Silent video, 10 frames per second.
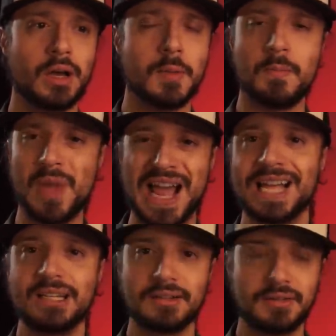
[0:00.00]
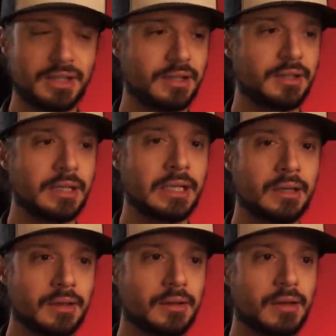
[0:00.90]
bad
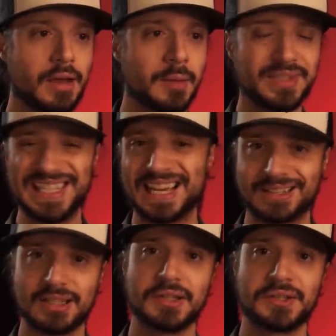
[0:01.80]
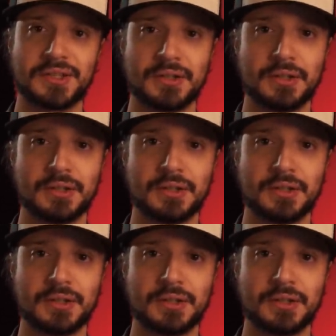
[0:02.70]
the MTX is.